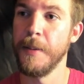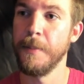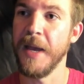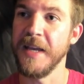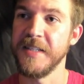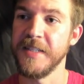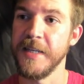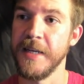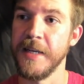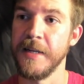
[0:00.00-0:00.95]
paste
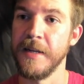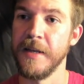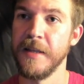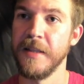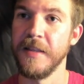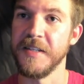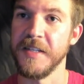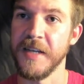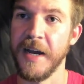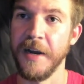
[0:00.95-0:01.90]
in this
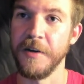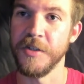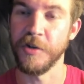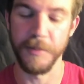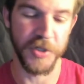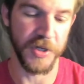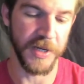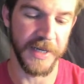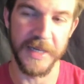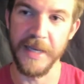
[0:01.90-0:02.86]
entire description
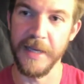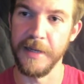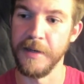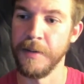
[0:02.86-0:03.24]
again.